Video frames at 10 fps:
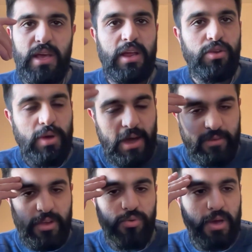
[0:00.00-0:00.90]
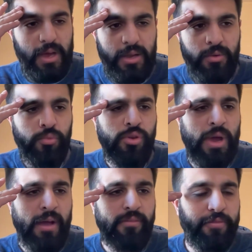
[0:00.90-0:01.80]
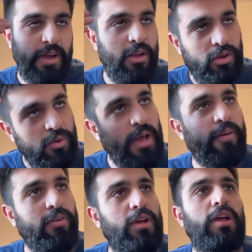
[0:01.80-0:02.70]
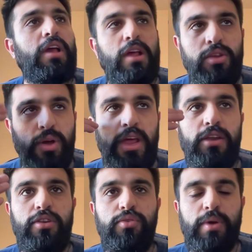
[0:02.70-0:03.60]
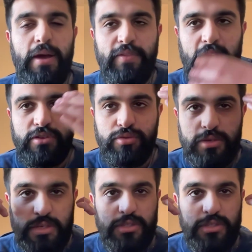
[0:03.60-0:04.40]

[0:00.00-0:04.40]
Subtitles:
And you have it in your head, and when you have a failure, you have it in your head, and you have that trigger.